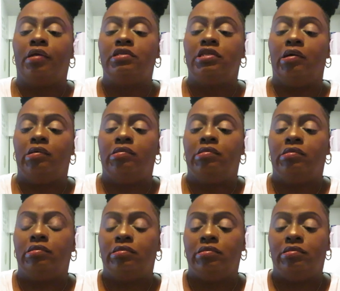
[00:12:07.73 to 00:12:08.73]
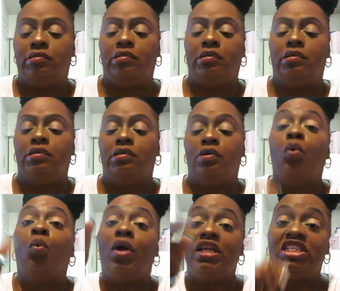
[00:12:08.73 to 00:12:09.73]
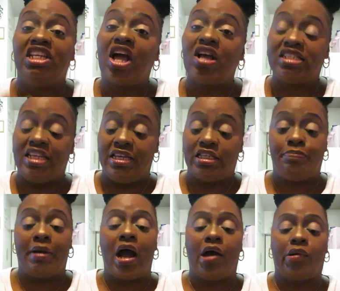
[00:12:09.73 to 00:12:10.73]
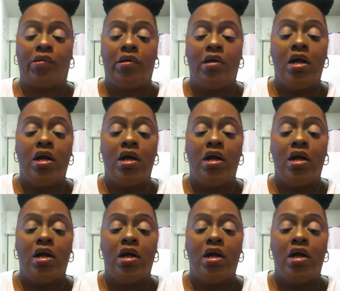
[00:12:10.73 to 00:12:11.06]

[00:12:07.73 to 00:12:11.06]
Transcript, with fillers: So, wait till y'all see this bottle.